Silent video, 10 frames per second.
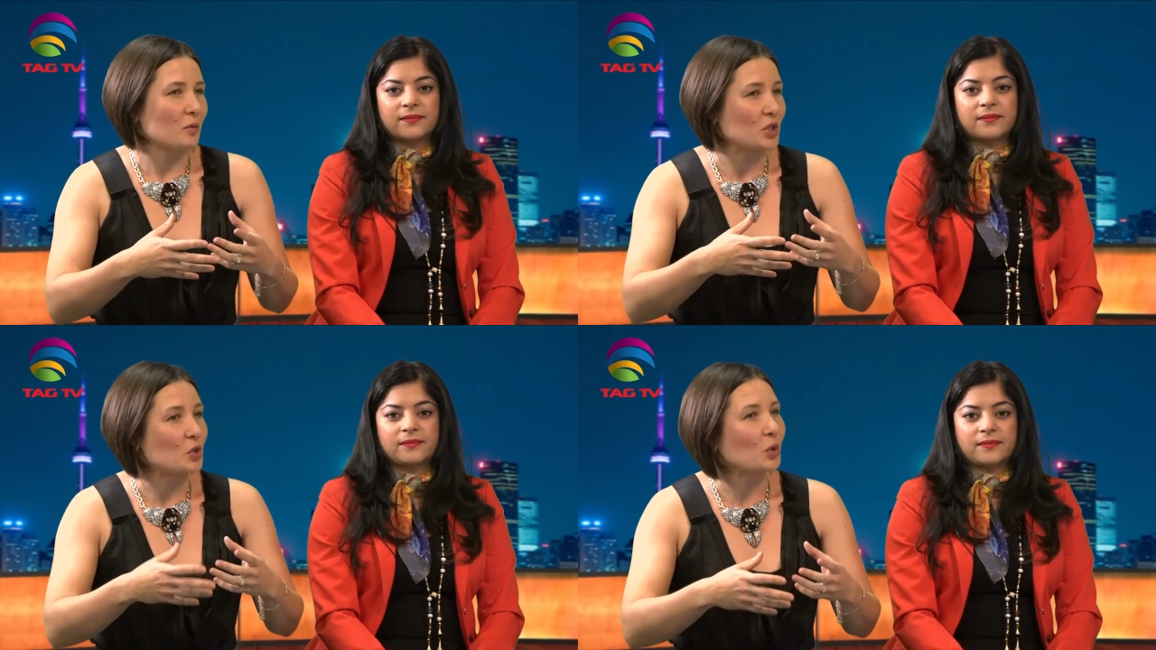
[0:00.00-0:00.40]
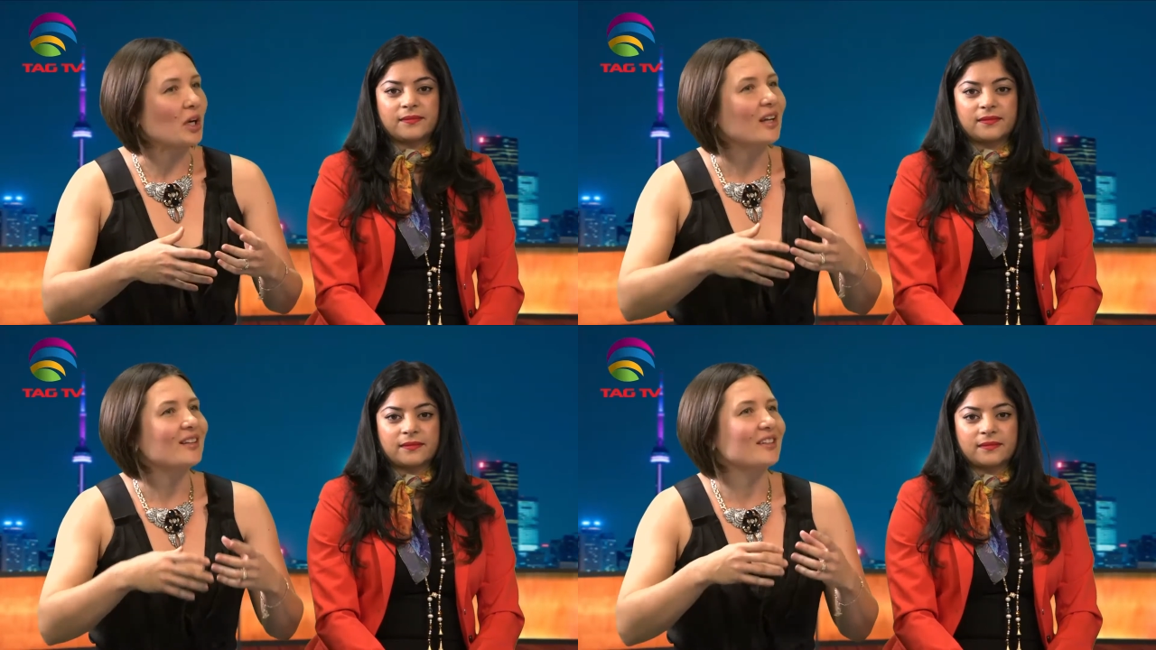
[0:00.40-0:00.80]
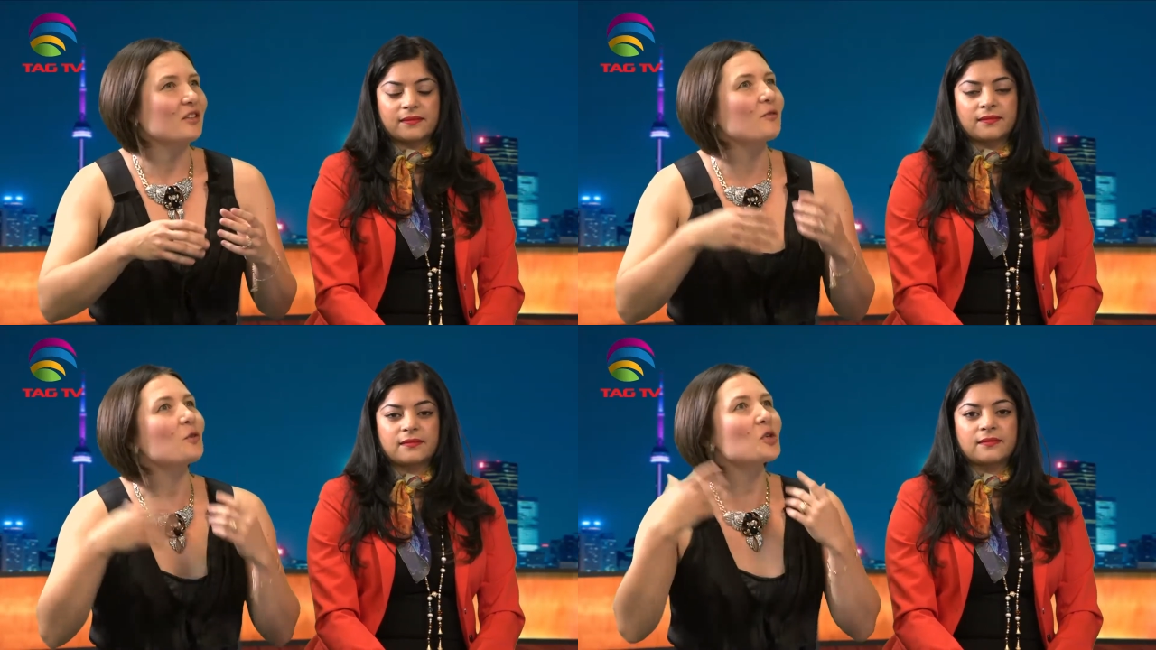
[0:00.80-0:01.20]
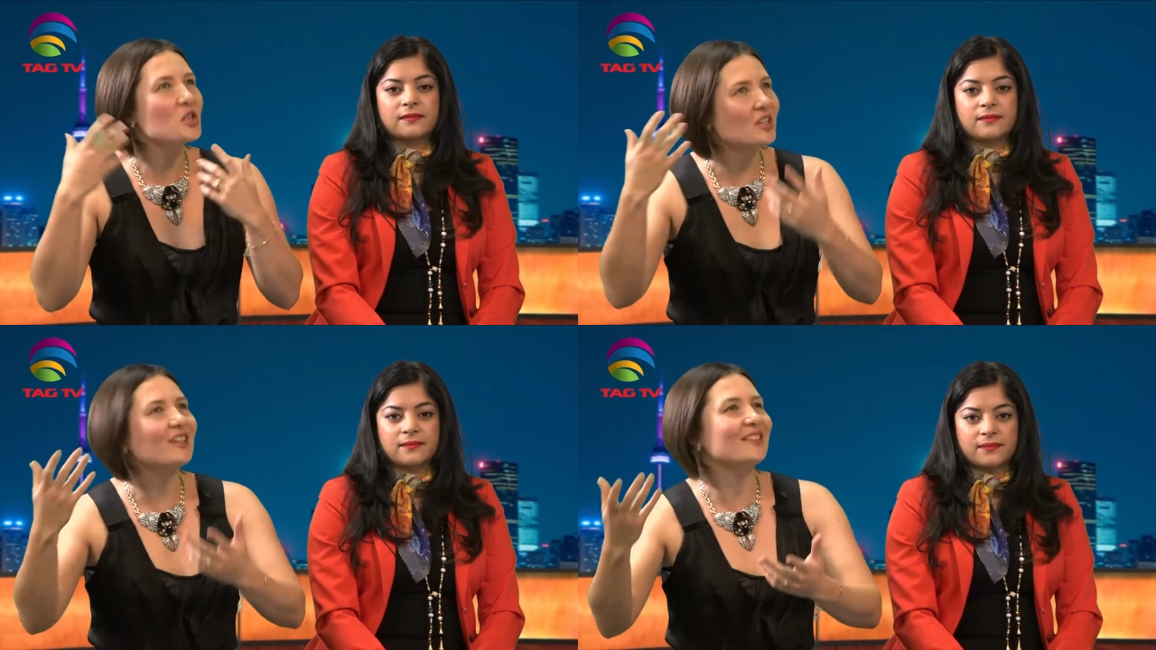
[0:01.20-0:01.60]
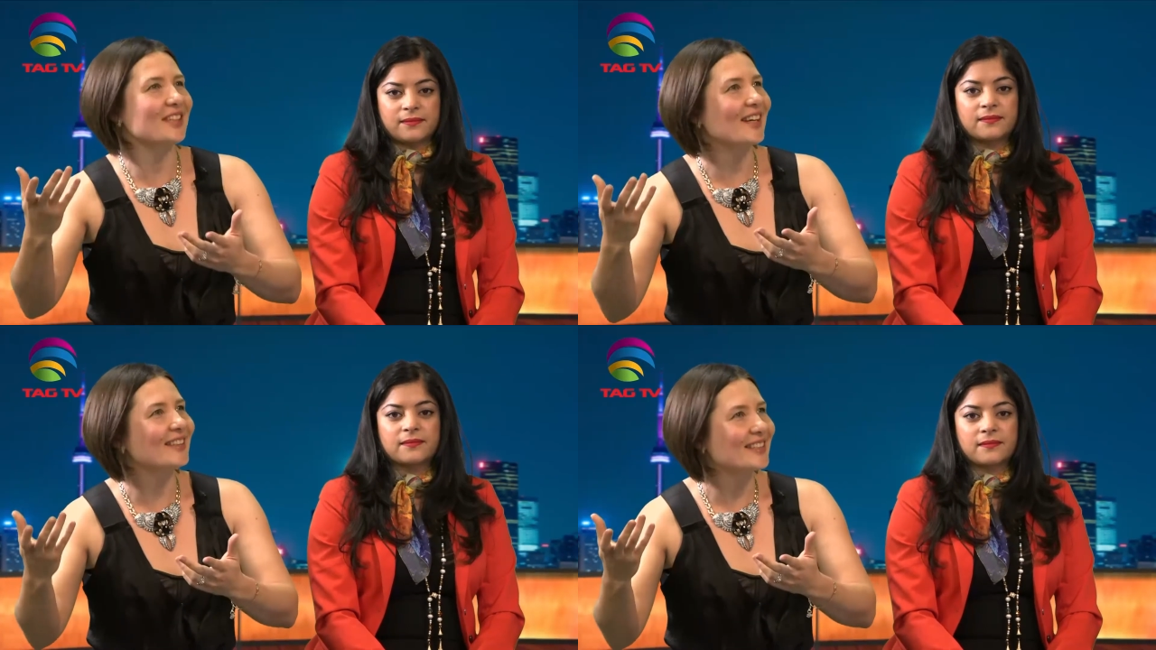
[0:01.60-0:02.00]
Speaker 1: what you create in the virtual
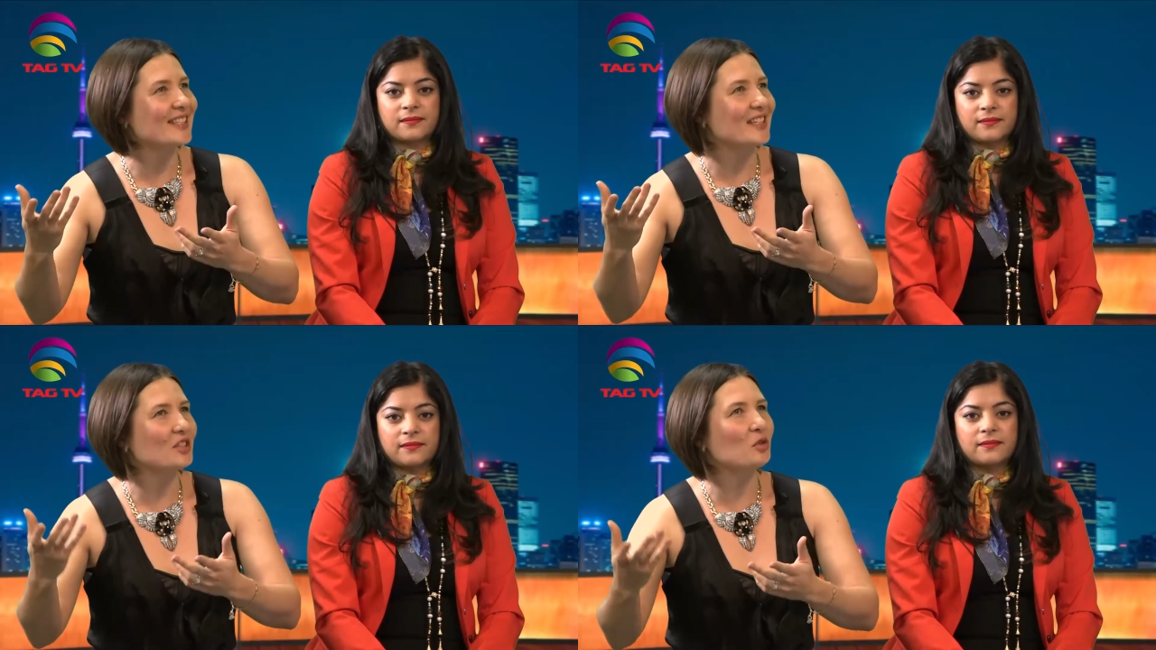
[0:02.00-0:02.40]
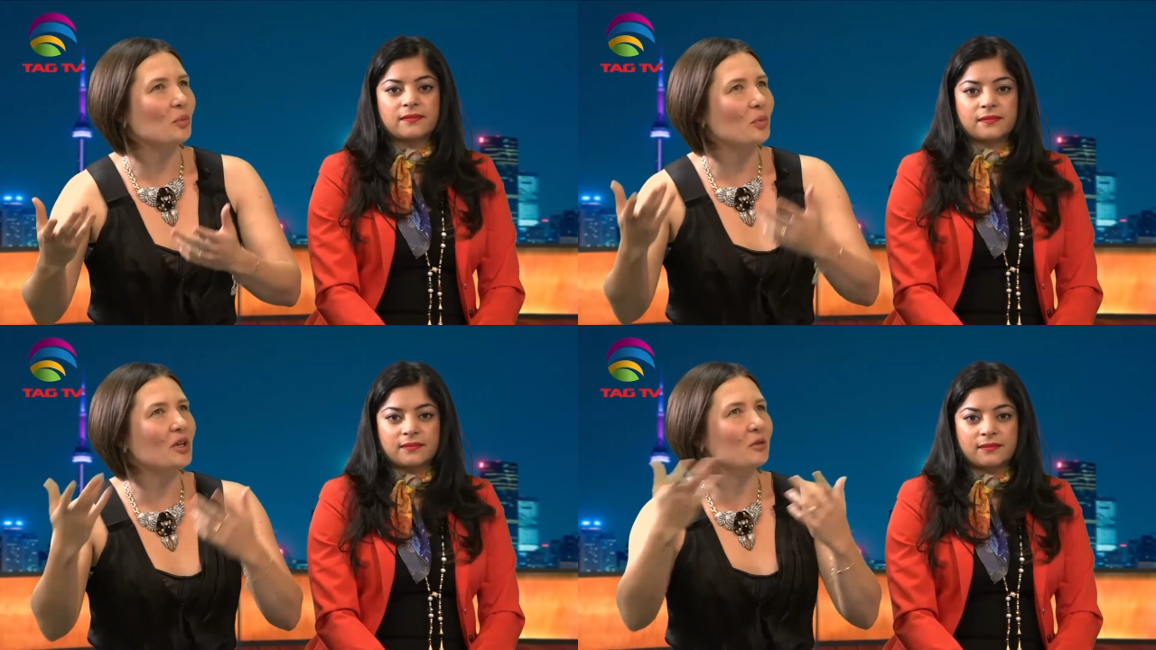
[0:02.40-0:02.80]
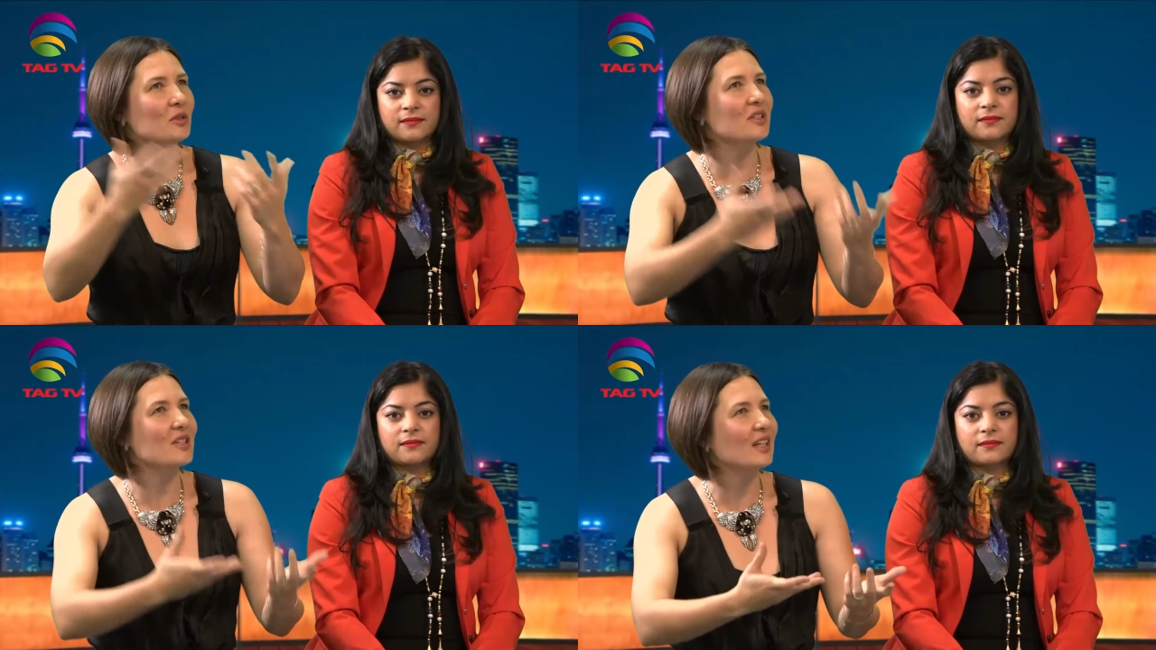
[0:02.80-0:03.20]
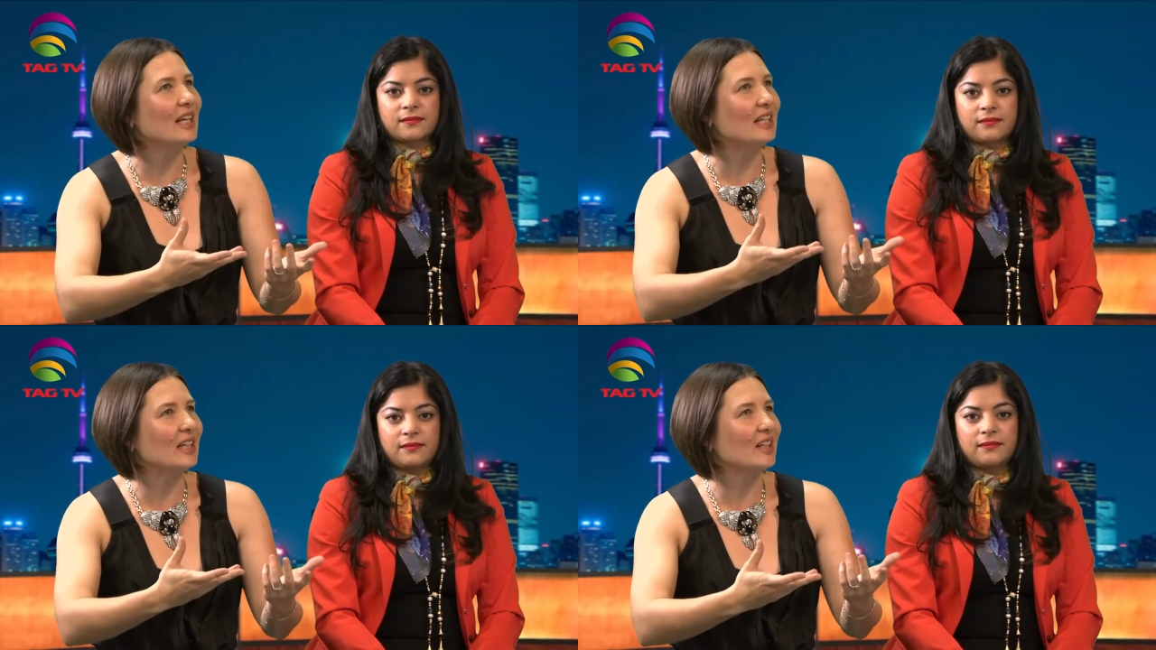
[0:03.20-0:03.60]
reality to appear on the screen.